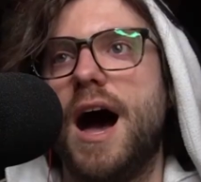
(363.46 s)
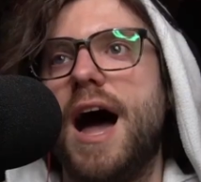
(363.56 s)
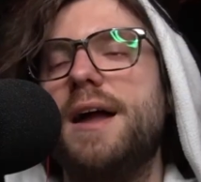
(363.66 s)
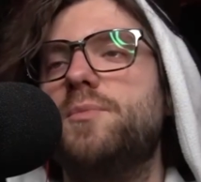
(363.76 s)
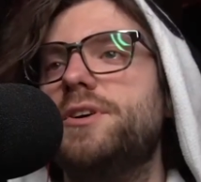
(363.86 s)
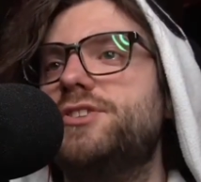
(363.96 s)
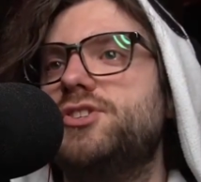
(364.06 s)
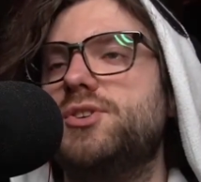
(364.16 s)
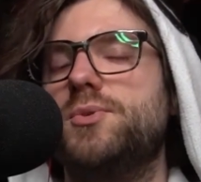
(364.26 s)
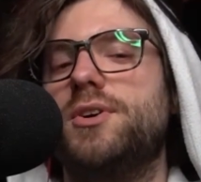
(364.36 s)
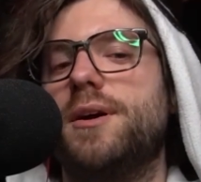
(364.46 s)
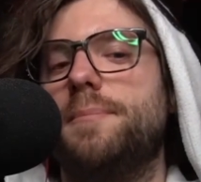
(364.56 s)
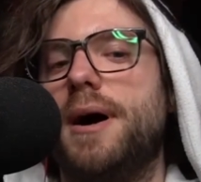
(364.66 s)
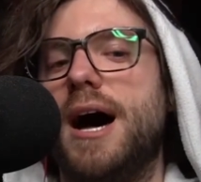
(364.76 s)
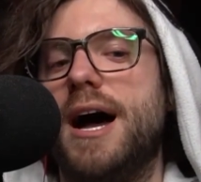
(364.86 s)
I would sooner
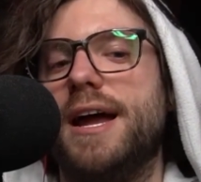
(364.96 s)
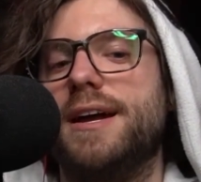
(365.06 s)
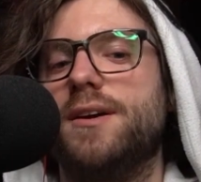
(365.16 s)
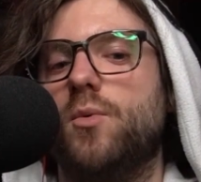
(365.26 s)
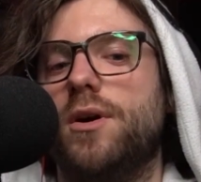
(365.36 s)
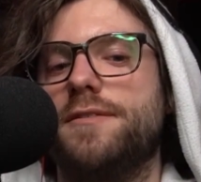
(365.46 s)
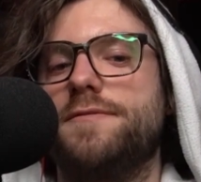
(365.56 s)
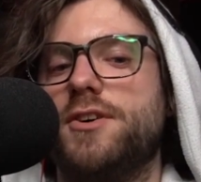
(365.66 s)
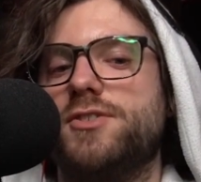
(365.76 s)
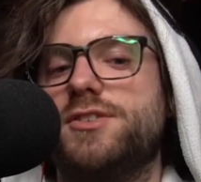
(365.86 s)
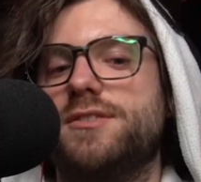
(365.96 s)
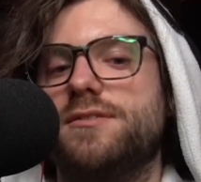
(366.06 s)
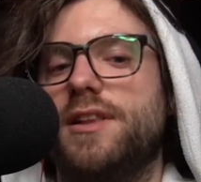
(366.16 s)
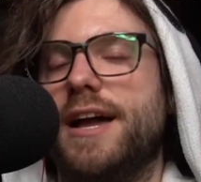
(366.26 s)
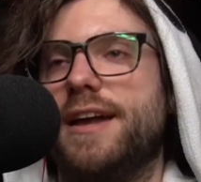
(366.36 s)
buy one of those,
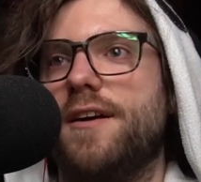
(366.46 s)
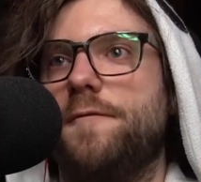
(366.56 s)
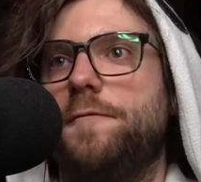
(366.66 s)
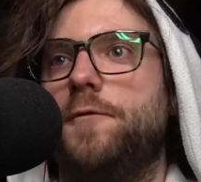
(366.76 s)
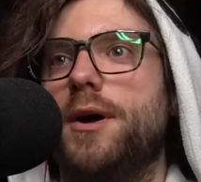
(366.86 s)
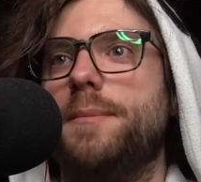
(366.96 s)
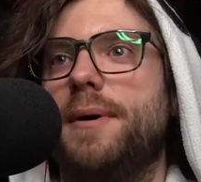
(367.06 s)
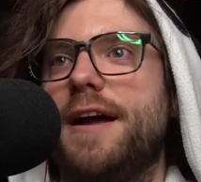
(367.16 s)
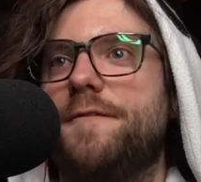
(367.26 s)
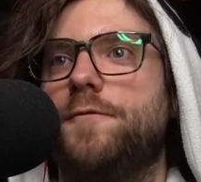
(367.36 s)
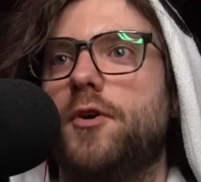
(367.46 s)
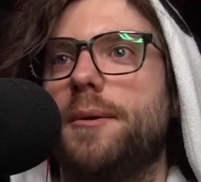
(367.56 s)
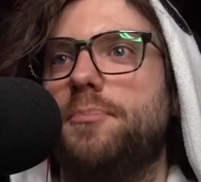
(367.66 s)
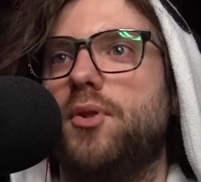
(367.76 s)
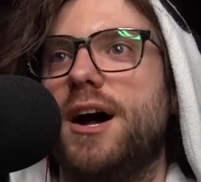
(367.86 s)
like,
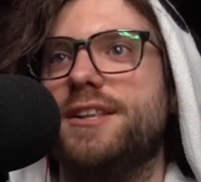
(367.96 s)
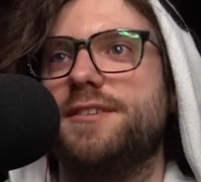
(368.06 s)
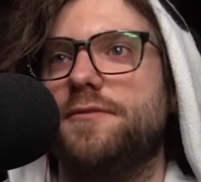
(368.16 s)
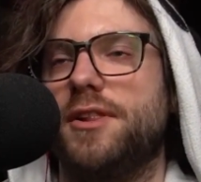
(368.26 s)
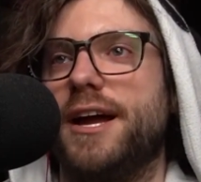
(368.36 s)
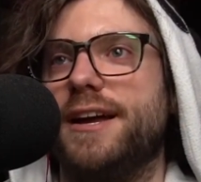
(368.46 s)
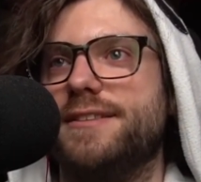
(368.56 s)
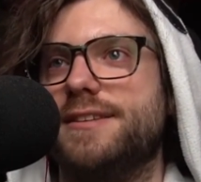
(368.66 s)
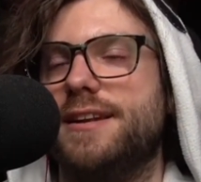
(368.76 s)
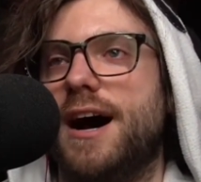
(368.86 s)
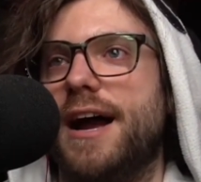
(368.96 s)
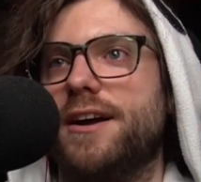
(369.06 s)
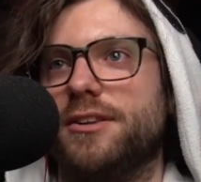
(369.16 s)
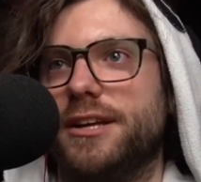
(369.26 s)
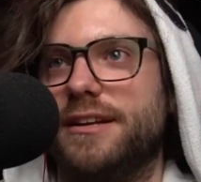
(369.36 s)
foot-by-foot plots of lands in
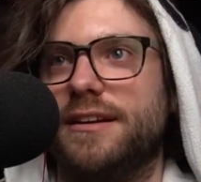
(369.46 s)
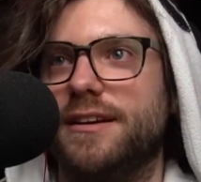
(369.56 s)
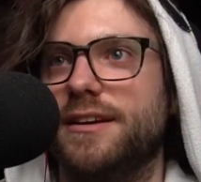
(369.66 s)
Ireland